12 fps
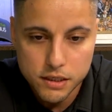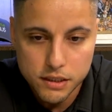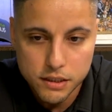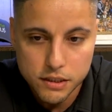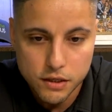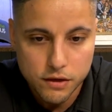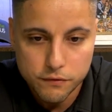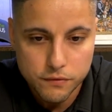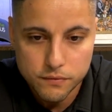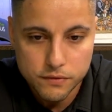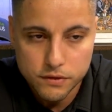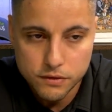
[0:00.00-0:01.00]
if
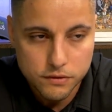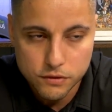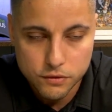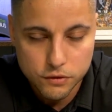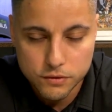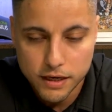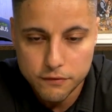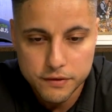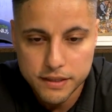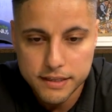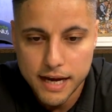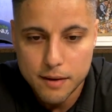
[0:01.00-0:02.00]
you definitely
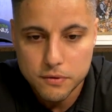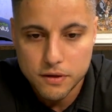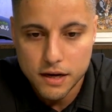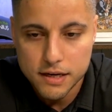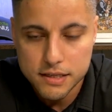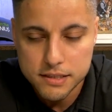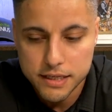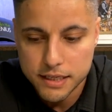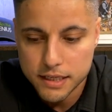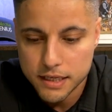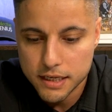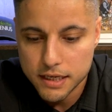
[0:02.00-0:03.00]
can capitalize. Like,
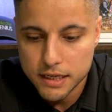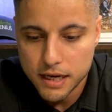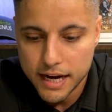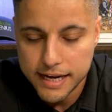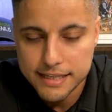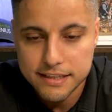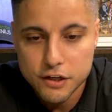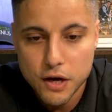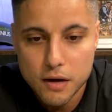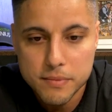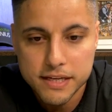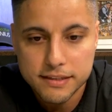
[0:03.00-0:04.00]
I can't tell you
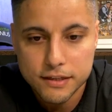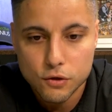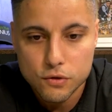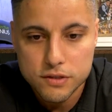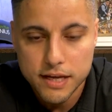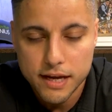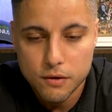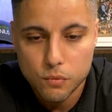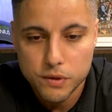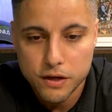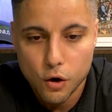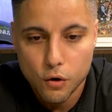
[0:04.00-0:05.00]
how many deals that
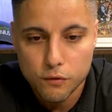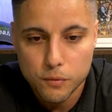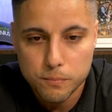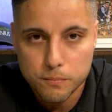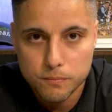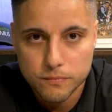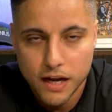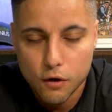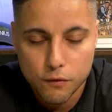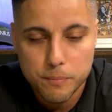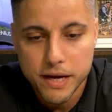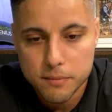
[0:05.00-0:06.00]
we not
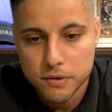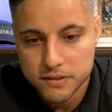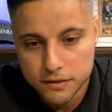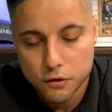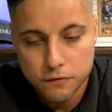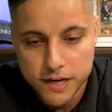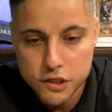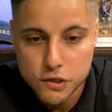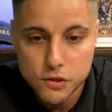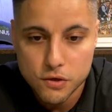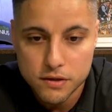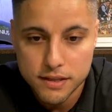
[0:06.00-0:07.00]
overpaid, but did
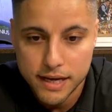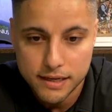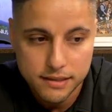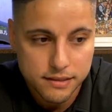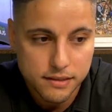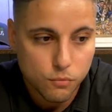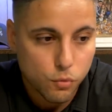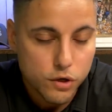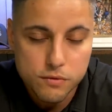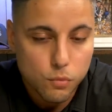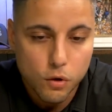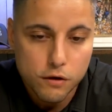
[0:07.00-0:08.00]
novations on that
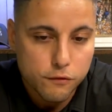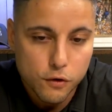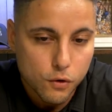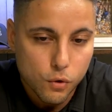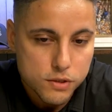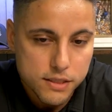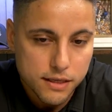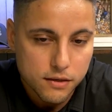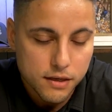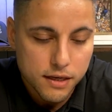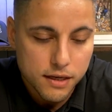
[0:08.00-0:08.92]
wouldn't work for a wholesale,